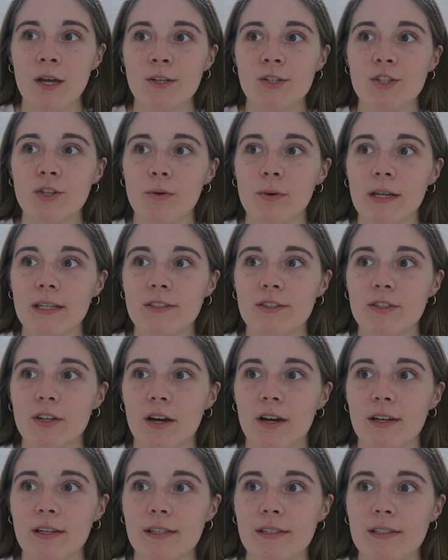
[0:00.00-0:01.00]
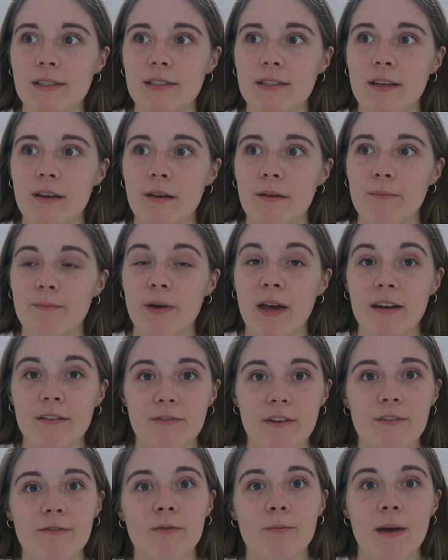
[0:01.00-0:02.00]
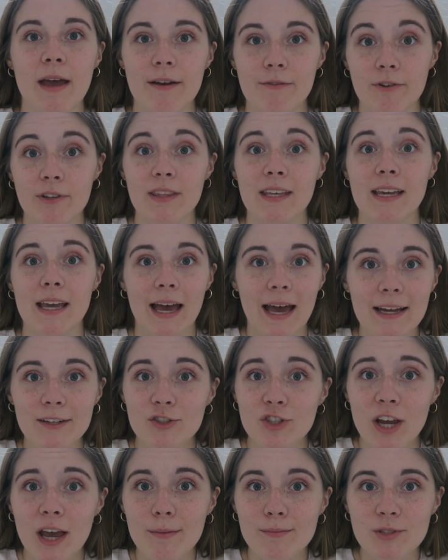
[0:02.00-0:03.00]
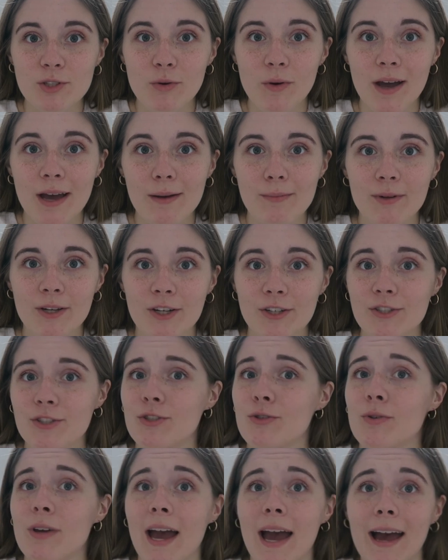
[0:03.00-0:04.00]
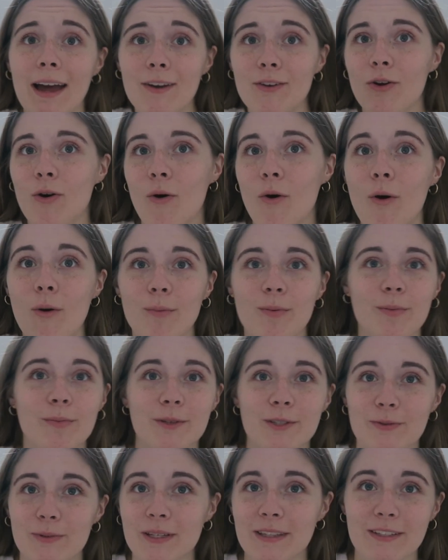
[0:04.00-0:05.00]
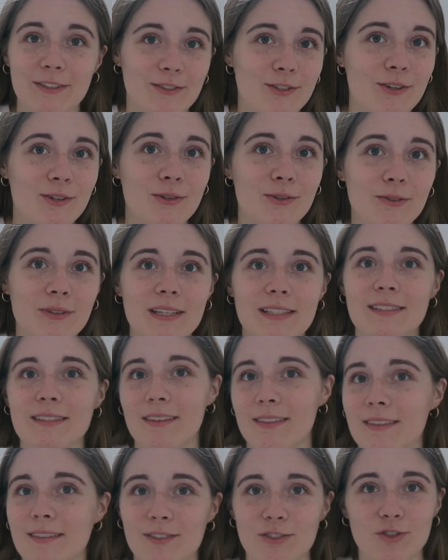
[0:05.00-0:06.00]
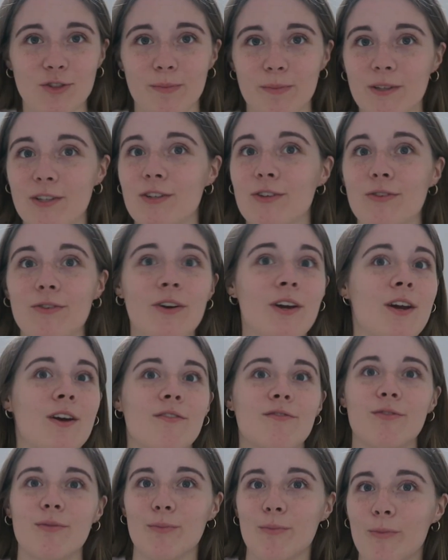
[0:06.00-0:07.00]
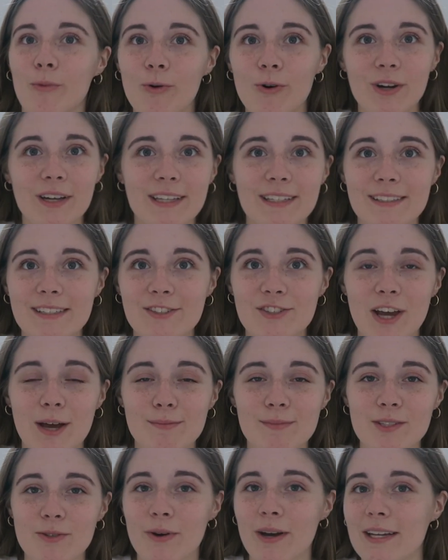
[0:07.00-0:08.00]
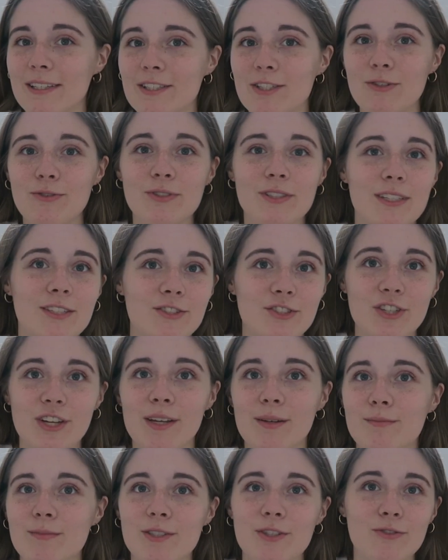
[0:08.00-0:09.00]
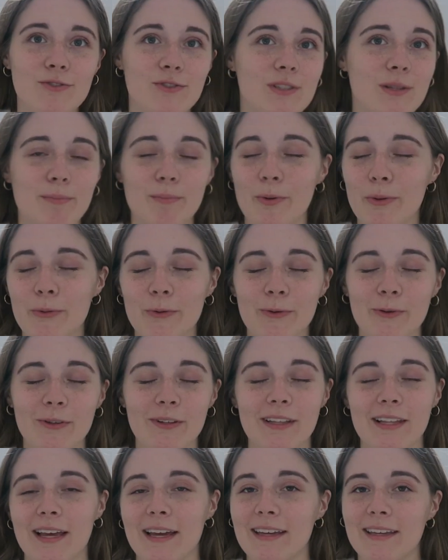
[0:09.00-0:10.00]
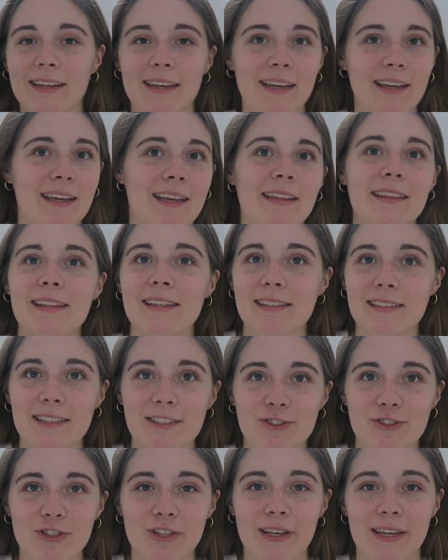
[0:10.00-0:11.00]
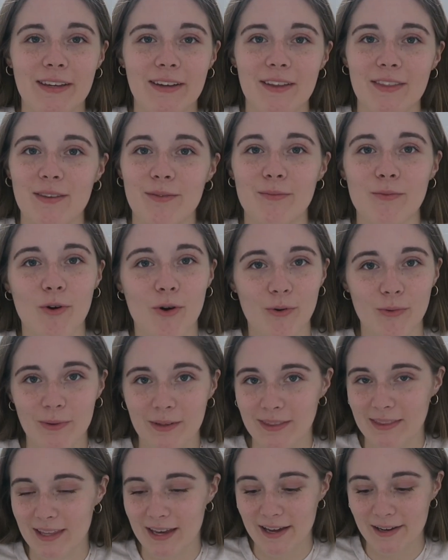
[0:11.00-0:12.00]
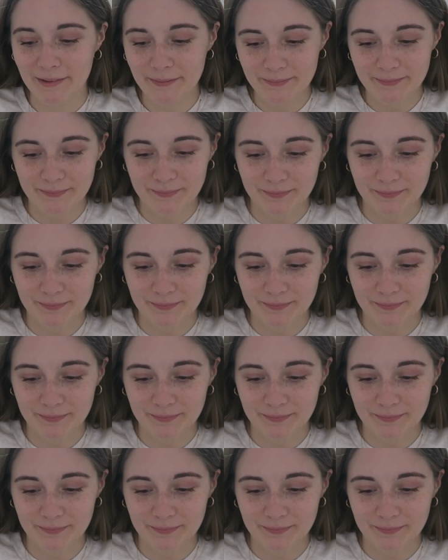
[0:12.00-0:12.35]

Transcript: So it does benefit from everything at Chatham Square because you can hop between the two. There's nothing stopping you from walking to Chatham Square to use the gym, to use the pool. Like, there's literally nothing wrong with that.